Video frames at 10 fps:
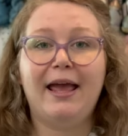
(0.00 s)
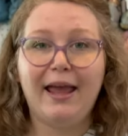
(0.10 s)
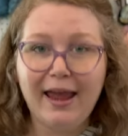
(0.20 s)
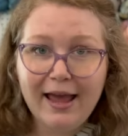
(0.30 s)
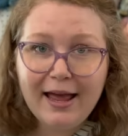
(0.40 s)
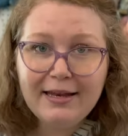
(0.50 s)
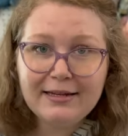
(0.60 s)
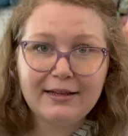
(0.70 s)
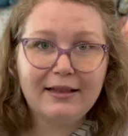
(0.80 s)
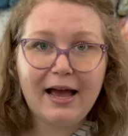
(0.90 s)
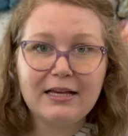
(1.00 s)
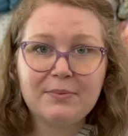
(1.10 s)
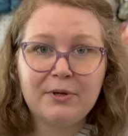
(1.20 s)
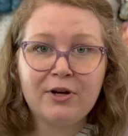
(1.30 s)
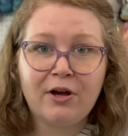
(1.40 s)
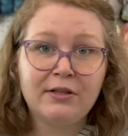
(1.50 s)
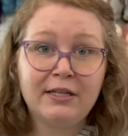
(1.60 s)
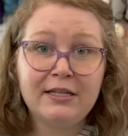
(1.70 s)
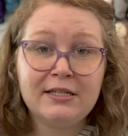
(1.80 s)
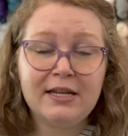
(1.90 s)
And last but not least,